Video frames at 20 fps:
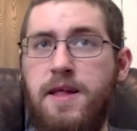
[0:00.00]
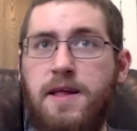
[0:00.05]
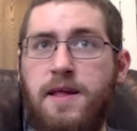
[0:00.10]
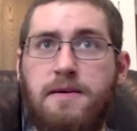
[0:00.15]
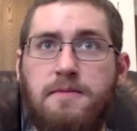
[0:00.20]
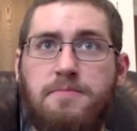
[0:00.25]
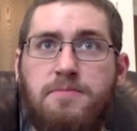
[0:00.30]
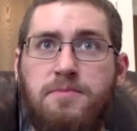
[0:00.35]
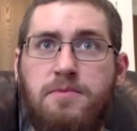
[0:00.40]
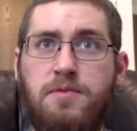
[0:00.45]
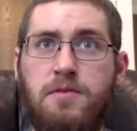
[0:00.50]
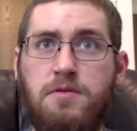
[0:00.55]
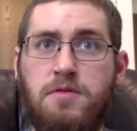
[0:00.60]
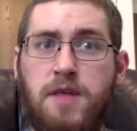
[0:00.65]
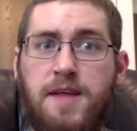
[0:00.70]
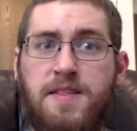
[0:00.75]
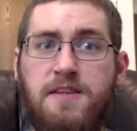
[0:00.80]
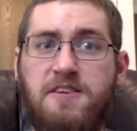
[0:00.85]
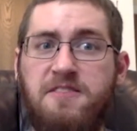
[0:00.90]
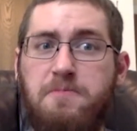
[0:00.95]
I think
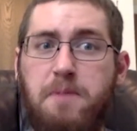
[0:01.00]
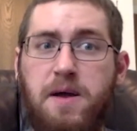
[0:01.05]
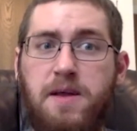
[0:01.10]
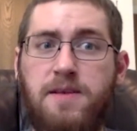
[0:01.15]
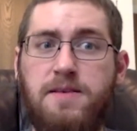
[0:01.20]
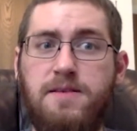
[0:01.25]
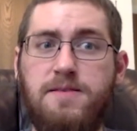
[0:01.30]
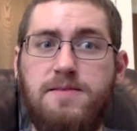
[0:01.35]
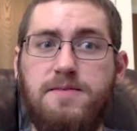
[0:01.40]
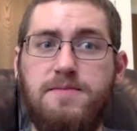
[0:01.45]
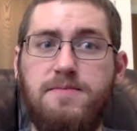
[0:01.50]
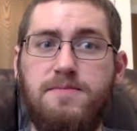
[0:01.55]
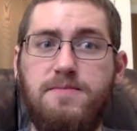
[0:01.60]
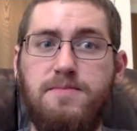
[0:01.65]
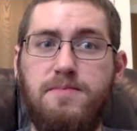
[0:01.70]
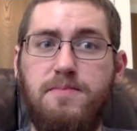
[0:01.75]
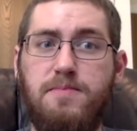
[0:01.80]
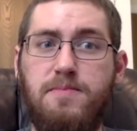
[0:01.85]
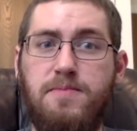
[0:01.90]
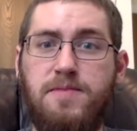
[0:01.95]
Loenser's been
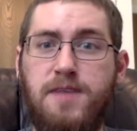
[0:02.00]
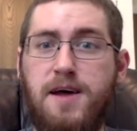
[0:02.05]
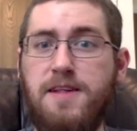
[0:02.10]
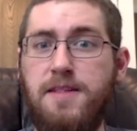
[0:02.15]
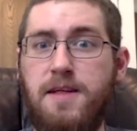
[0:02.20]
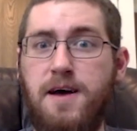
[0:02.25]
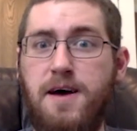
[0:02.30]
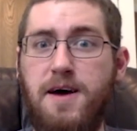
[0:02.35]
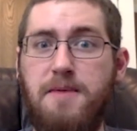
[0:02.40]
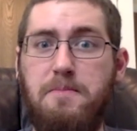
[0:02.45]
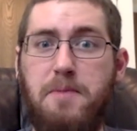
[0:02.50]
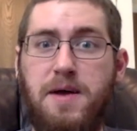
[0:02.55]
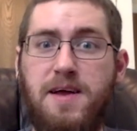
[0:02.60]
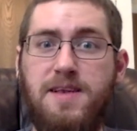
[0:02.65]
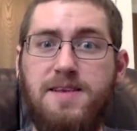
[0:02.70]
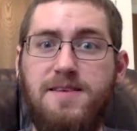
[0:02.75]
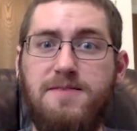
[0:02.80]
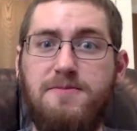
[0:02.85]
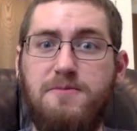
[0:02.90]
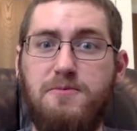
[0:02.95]
uh,
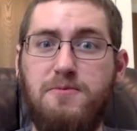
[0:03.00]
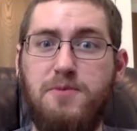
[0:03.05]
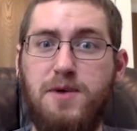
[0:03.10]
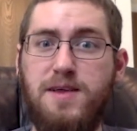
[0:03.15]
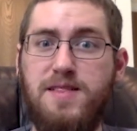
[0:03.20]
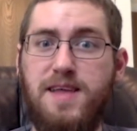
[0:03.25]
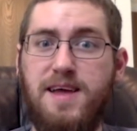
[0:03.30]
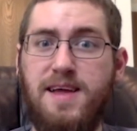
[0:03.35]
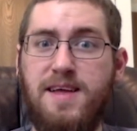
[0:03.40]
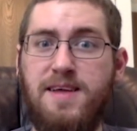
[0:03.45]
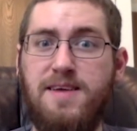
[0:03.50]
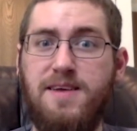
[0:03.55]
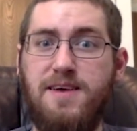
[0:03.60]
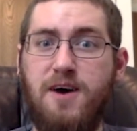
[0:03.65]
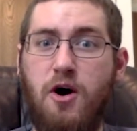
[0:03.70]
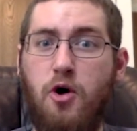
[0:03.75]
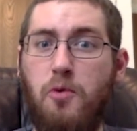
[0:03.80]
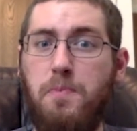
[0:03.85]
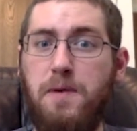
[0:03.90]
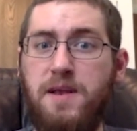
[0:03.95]
been really
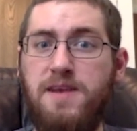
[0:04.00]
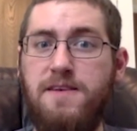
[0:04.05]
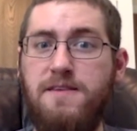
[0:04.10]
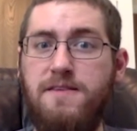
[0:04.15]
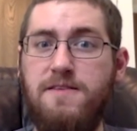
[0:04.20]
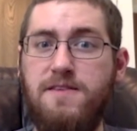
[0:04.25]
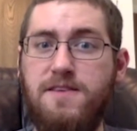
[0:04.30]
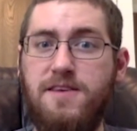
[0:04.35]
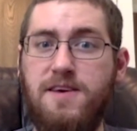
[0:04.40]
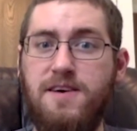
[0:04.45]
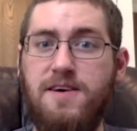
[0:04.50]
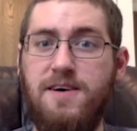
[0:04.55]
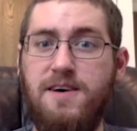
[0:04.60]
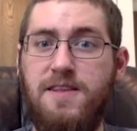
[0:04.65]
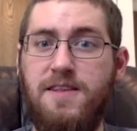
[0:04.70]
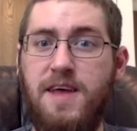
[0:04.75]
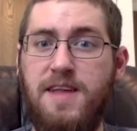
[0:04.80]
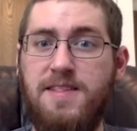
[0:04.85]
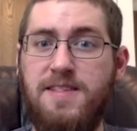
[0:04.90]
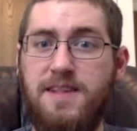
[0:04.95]
hoping
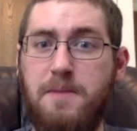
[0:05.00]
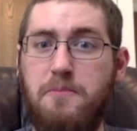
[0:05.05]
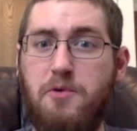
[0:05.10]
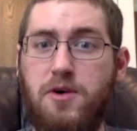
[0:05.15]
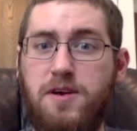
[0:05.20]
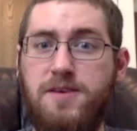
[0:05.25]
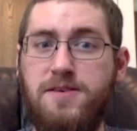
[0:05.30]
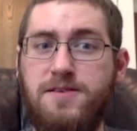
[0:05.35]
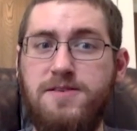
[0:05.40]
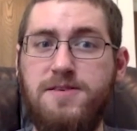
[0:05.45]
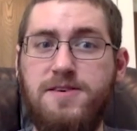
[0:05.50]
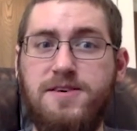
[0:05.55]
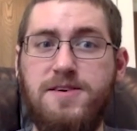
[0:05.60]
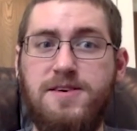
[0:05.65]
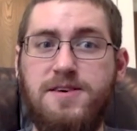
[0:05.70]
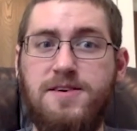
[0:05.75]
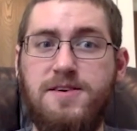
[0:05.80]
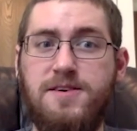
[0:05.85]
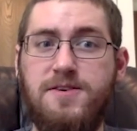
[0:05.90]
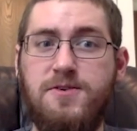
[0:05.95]
to that someone
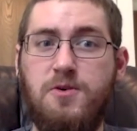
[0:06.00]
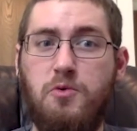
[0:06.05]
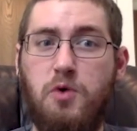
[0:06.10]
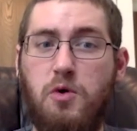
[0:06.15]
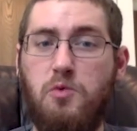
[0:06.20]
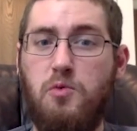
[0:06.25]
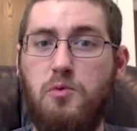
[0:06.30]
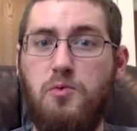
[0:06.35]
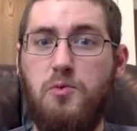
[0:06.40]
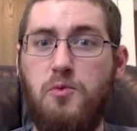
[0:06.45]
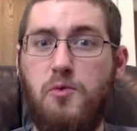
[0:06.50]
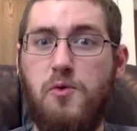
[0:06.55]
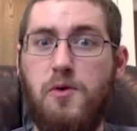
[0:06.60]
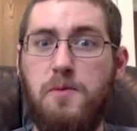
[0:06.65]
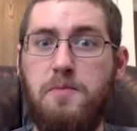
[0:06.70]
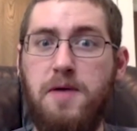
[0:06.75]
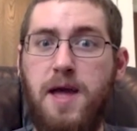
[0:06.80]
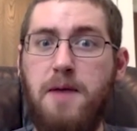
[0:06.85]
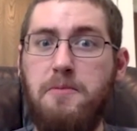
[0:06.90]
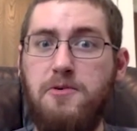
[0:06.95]
will
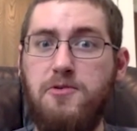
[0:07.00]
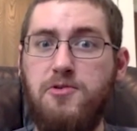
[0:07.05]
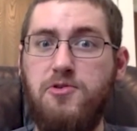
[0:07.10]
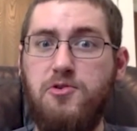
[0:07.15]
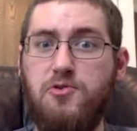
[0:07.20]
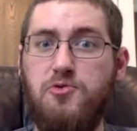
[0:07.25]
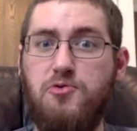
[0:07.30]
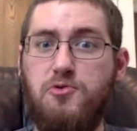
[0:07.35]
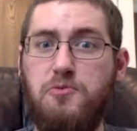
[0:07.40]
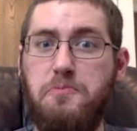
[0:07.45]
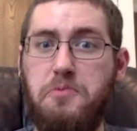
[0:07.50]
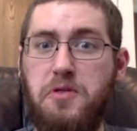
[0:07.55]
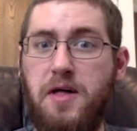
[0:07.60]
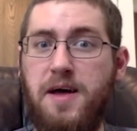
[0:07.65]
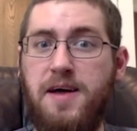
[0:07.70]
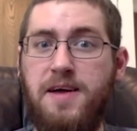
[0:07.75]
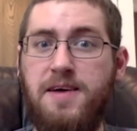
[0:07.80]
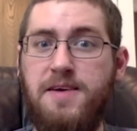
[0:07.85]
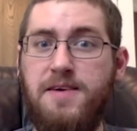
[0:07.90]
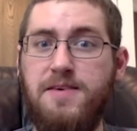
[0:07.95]
will be able to
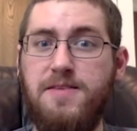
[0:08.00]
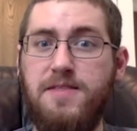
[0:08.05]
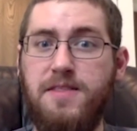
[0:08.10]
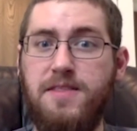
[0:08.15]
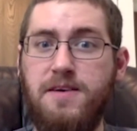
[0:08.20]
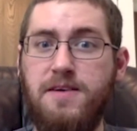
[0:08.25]
play